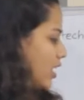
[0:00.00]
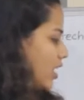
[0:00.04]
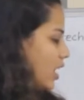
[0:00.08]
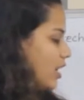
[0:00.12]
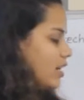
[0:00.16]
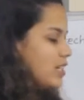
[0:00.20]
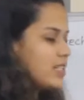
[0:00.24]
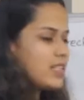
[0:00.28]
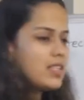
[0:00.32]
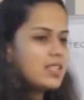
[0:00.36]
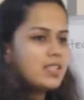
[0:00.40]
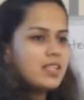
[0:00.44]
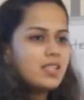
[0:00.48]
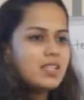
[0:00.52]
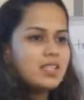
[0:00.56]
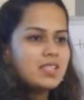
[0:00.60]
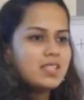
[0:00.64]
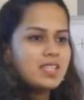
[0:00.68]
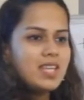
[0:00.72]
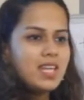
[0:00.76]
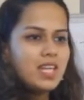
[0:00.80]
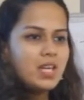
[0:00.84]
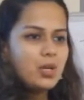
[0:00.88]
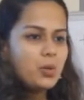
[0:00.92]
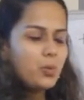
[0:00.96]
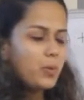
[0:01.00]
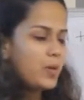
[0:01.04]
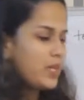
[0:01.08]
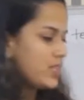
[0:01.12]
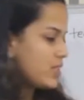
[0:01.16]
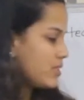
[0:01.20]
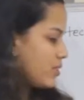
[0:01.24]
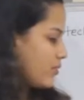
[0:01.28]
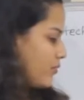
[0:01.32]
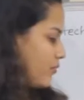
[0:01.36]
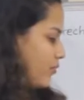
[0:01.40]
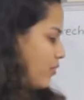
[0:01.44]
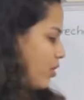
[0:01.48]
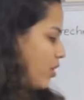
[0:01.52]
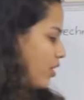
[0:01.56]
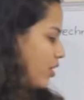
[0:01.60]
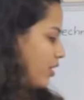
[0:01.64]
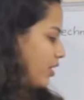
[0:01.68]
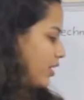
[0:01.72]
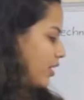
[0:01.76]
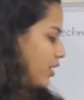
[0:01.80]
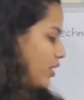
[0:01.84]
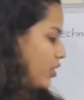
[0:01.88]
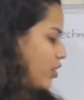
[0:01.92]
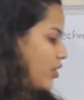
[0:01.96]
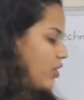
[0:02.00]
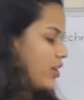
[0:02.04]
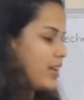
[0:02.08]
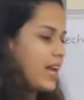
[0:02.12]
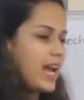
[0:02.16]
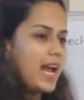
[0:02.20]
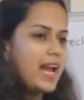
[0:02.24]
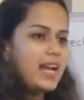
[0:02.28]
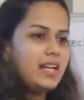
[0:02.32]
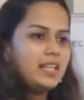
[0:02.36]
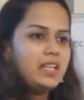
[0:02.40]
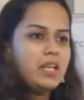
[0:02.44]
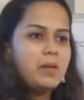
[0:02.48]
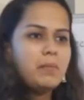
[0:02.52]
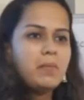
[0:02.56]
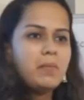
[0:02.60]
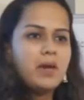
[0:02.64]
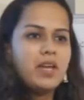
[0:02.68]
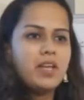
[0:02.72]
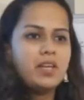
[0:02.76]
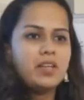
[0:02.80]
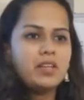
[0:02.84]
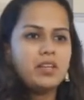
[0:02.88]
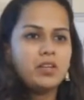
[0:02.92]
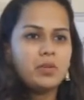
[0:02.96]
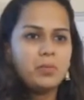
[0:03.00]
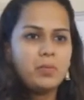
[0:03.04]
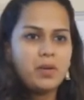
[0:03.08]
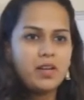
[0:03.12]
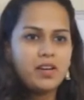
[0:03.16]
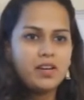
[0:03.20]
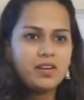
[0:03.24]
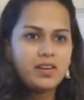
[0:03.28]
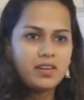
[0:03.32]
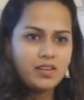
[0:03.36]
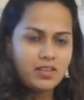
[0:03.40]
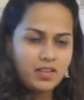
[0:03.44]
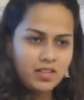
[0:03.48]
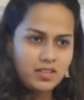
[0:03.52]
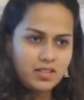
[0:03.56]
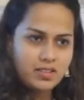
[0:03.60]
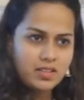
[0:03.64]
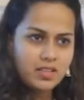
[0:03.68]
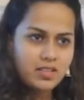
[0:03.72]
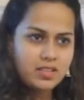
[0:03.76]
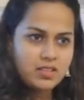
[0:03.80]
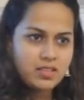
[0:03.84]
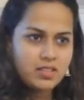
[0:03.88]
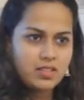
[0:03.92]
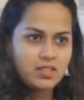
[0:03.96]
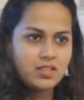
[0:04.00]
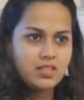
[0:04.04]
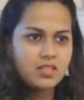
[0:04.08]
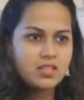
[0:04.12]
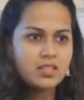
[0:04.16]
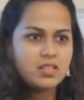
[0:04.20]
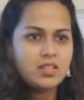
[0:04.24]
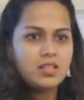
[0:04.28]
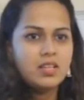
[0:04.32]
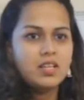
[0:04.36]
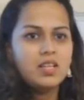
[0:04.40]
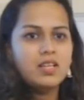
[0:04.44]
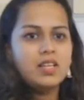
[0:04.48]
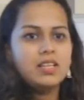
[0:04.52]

cuts the sequence for your antimicrobial resistance,